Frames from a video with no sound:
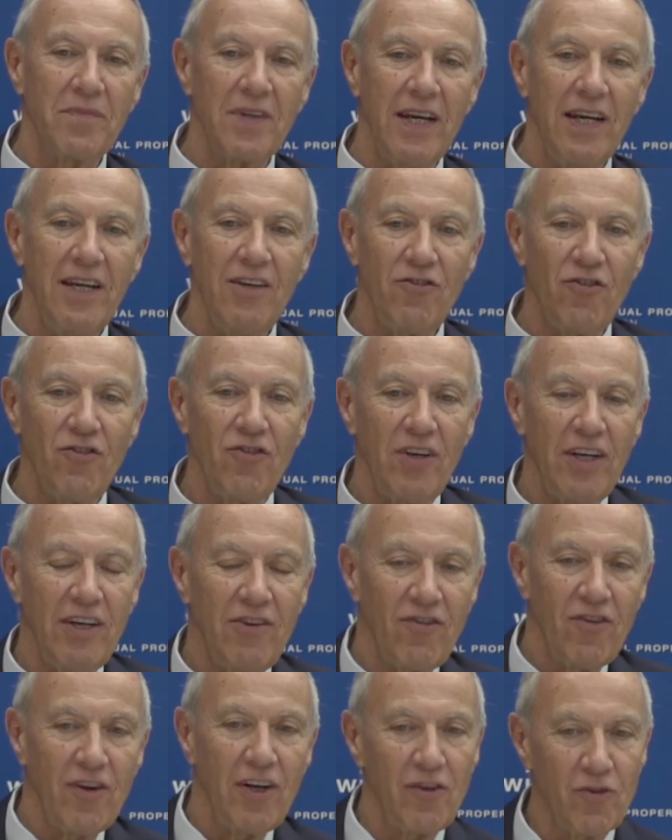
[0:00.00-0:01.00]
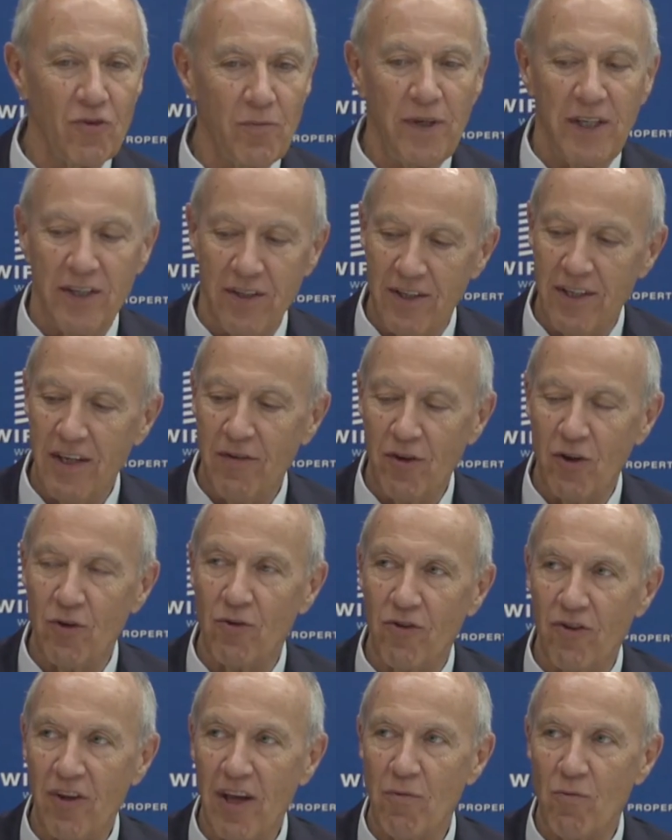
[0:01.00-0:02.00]
it's a little bit
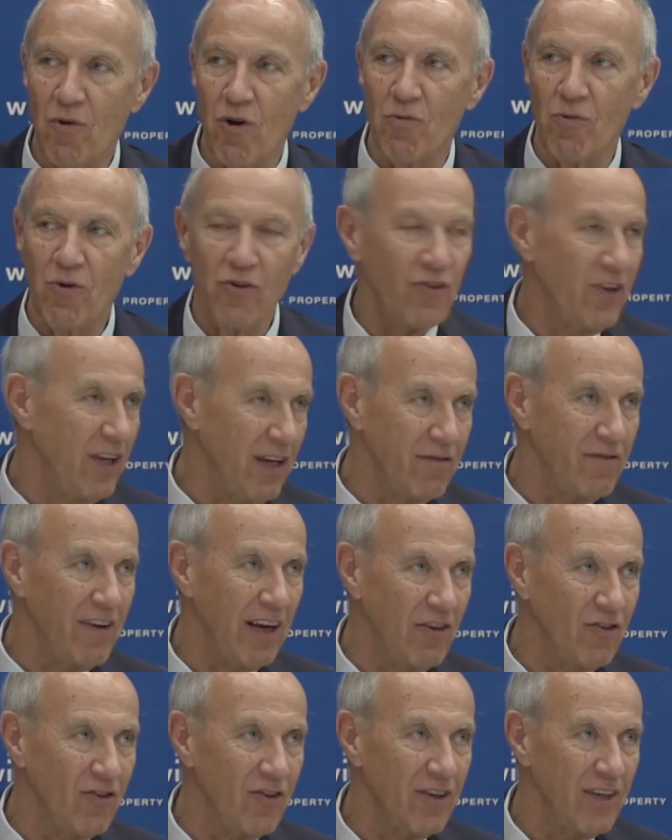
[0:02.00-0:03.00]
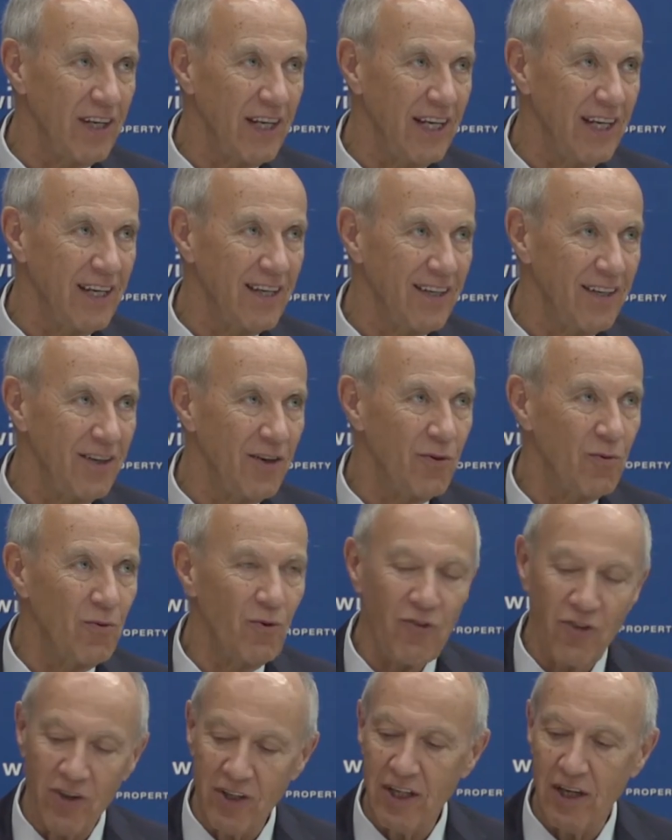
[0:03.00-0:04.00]
difficult to say what was the invention there. You know,
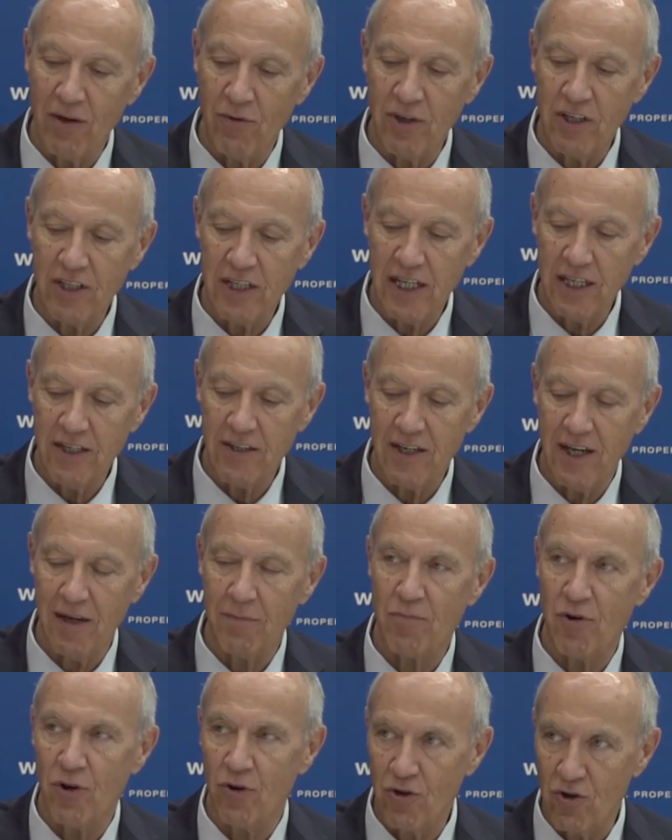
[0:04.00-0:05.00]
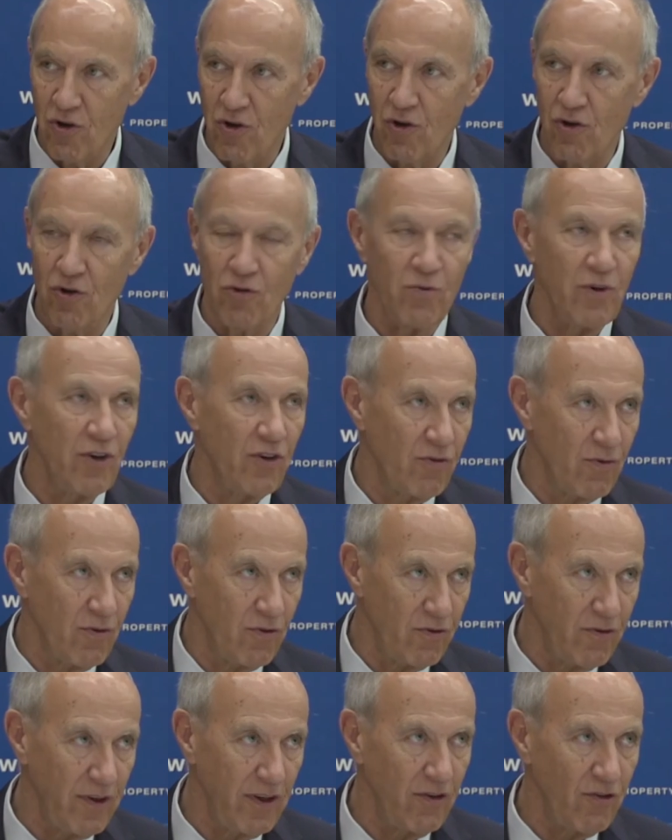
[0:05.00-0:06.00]
was it the Internet Protocol, which
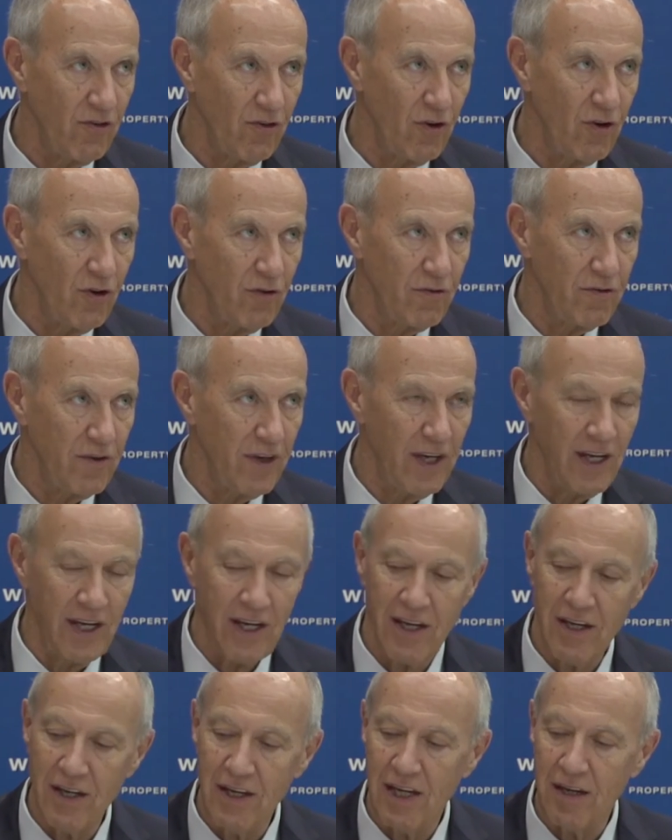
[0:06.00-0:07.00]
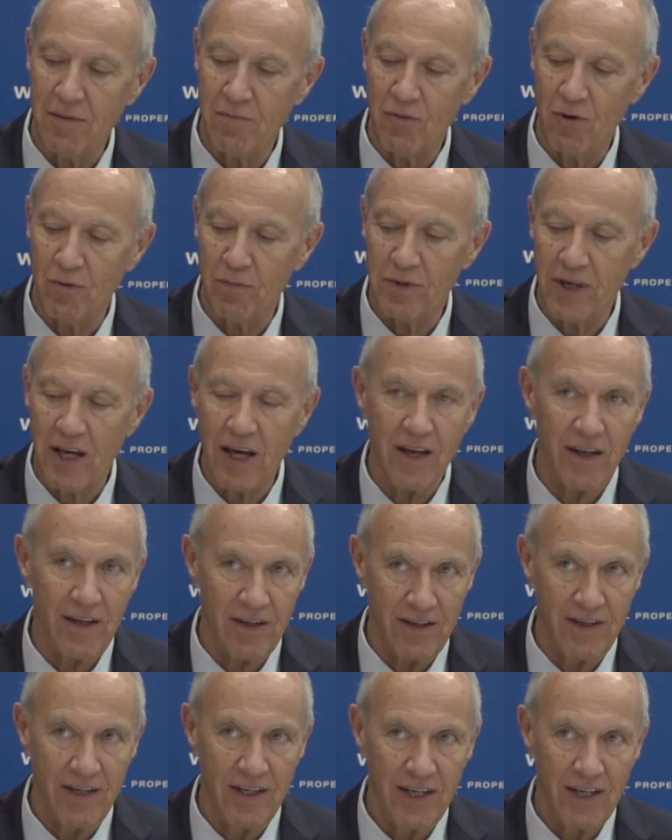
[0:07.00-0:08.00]
was Vint Cerf and Bob
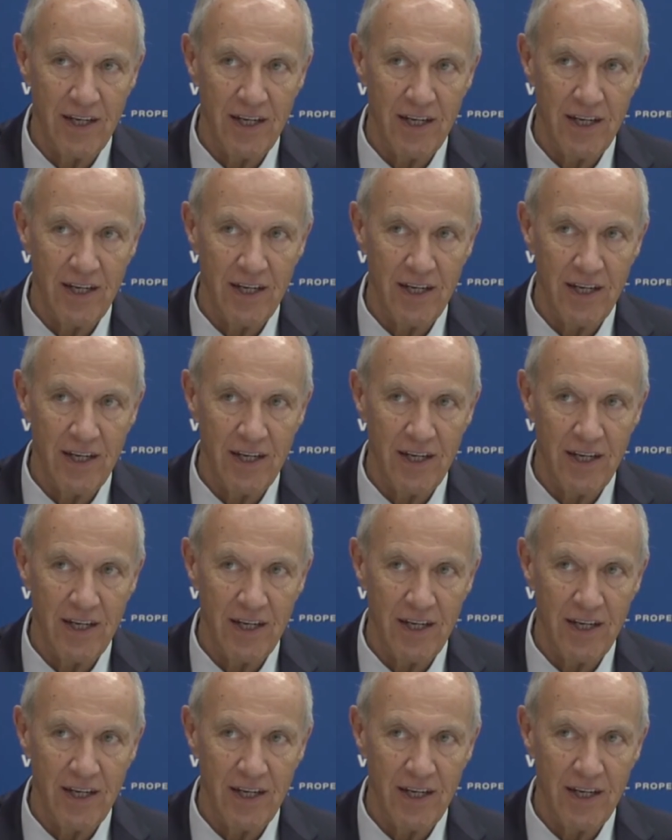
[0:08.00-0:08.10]
Kahn?